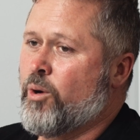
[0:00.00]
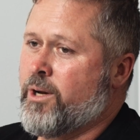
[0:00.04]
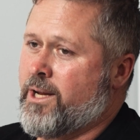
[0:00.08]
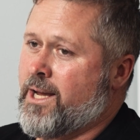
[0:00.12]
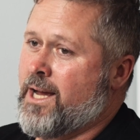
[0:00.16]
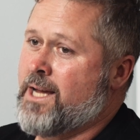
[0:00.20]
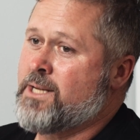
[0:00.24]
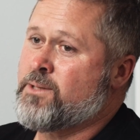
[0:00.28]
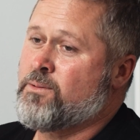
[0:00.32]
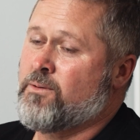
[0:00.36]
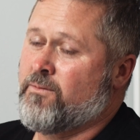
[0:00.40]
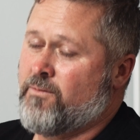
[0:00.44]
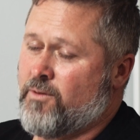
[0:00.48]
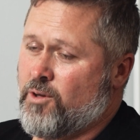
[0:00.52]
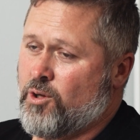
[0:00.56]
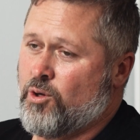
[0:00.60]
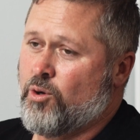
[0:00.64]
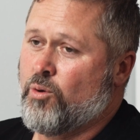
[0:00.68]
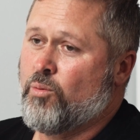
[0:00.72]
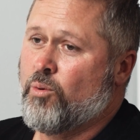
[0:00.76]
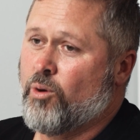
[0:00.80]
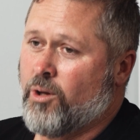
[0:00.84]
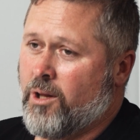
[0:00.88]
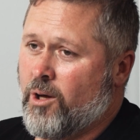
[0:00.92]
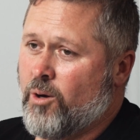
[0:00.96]
engagement for
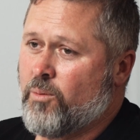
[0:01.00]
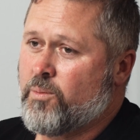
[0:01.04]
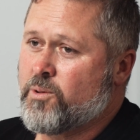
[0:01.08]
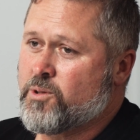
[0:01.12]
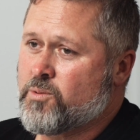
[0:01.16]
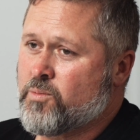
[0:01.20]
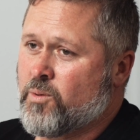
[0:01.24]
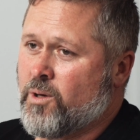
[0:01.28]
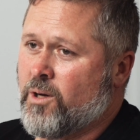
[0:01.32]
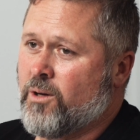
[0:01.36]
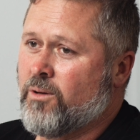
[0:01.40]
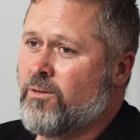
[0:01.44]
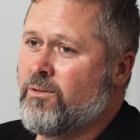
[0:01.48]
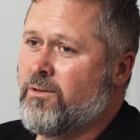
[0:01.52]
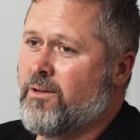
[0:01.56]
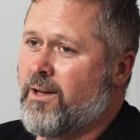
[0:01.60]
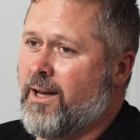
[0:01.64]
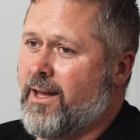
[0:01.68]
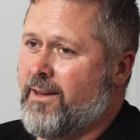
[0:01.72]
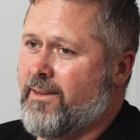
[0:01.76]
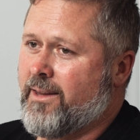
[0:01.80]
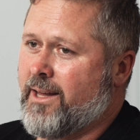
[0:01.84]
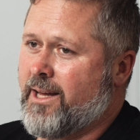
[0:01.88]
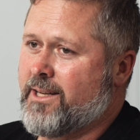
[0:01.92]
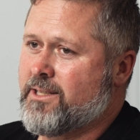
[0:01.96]
you will help as well,
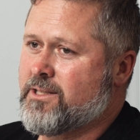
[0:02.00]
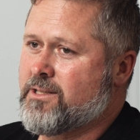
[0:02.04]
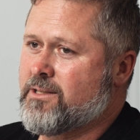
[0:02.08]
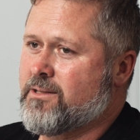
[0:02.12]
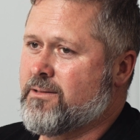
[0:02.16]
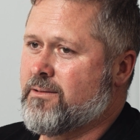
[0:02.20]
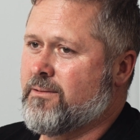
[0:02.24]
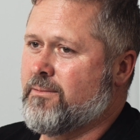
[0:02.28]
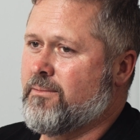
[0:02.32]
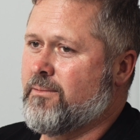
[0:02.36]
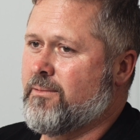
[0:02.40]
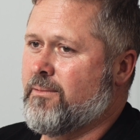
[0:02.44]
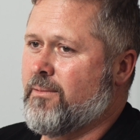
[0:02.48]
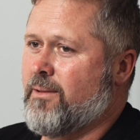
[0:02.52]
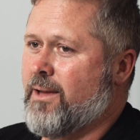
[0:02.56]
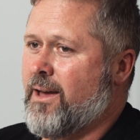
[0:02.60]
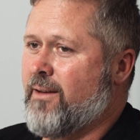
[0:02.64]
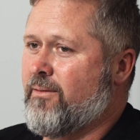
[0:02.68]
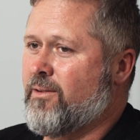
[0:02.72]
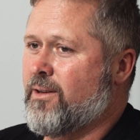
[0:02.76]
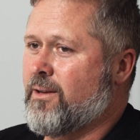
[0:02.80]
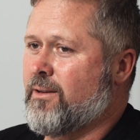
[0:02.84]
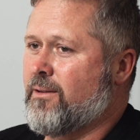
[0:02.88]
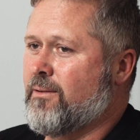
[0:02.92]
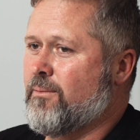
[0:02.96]
and that's
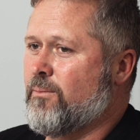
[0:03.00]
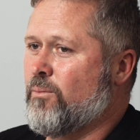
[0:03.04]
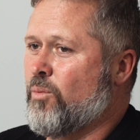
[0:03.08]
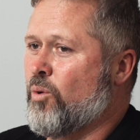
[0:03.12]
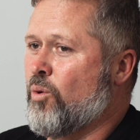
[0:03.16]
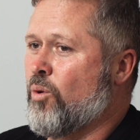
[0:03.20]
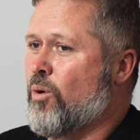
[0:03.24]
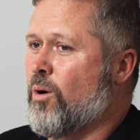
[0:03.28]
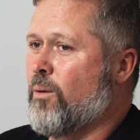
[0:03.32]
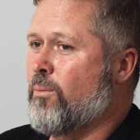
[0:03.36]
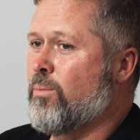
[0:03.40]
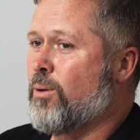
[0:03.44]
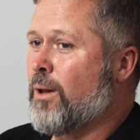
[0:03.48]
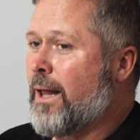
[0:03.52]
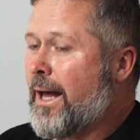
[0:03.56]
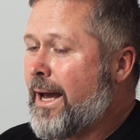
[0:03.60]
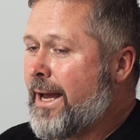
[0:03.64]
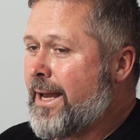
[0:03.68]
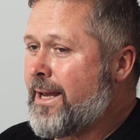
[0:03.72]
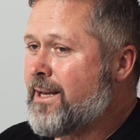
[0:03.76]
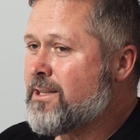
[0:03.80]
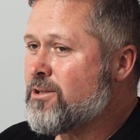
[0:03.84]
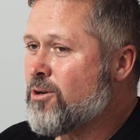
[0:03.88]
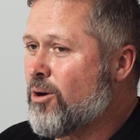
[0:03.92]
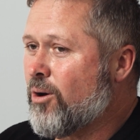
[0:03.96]
having more
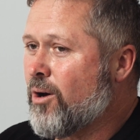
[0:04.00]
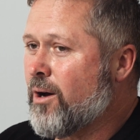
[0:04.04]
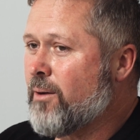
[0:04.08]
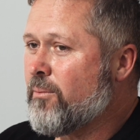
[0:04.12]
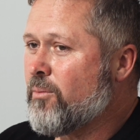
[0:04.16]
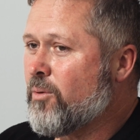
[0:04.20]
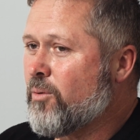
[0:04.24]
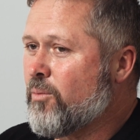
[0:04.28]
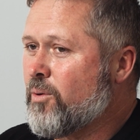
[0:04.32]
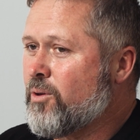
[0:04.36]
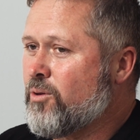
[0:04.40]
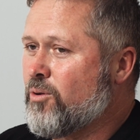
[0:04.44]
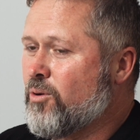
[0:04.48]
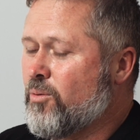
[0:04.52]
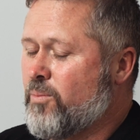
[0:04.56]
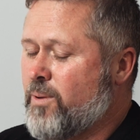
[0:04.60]
play time with your